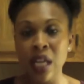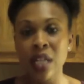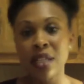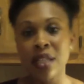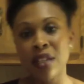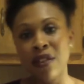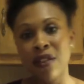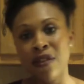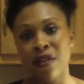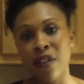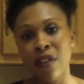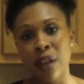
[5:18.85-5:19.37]

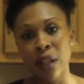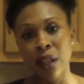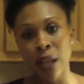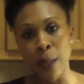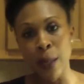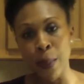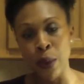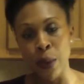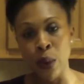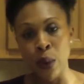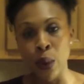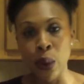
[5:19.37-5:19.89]
to fill
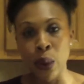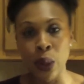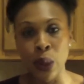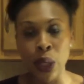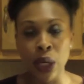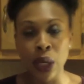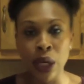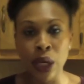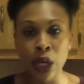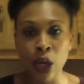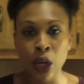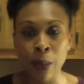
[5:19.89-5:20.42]
up
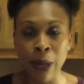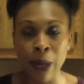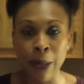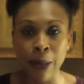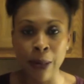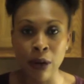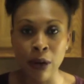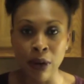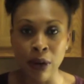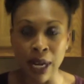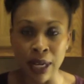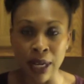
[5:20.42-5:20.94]
your pepper
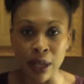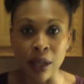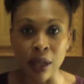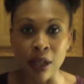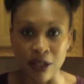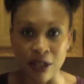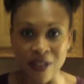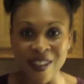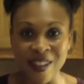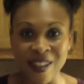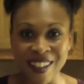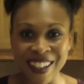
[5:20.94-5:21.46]

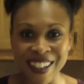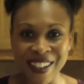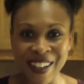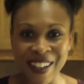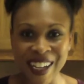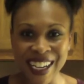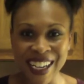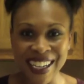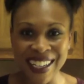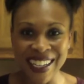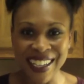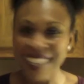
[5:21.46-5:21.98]
grinder.
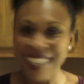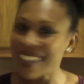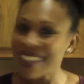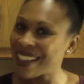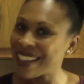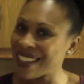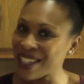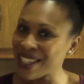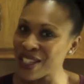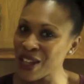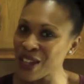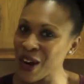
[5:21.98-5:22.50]
Okay,
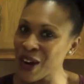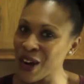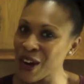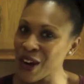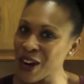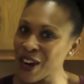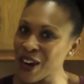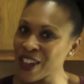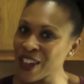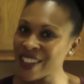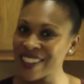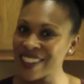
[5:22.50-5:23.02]
the
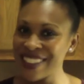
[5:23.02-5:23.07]
starter.